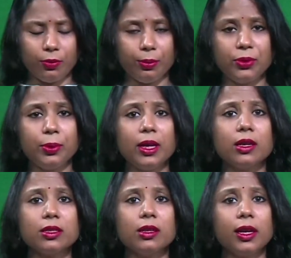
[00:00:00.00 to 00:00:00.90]
between
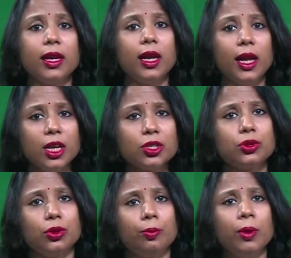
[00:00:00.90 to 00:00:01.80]
a certain
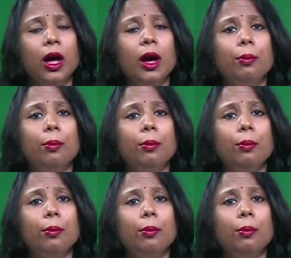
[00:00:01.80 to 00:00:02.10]
age group,